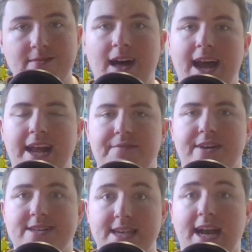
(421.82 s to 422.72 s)
lying
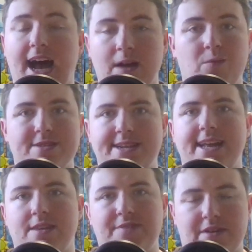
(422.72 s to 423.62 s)
if I said I
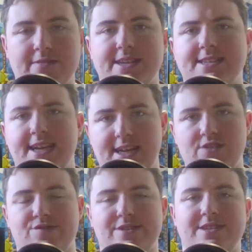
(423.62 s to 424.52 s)
wasn't at the very least
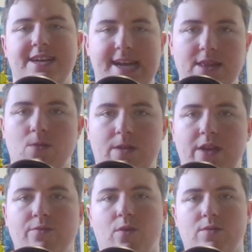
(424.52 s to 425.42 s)
interested and
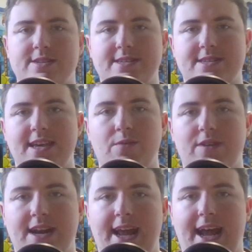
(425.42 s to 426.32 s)
looking forward to see
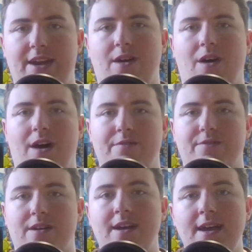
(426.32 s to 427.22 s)
what it had to
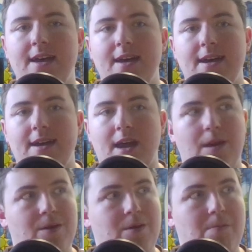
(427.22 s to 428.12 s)
offer.
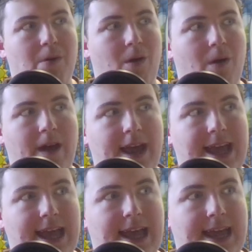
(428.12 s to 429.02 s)
And oh
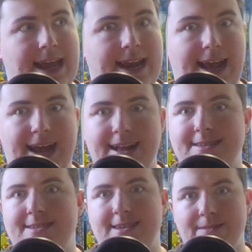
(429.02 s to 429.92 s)
boy, it
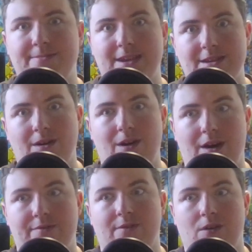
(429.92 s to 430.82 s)
had something to
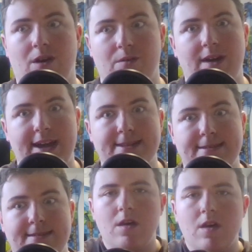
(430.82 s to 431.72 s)
offer, alright.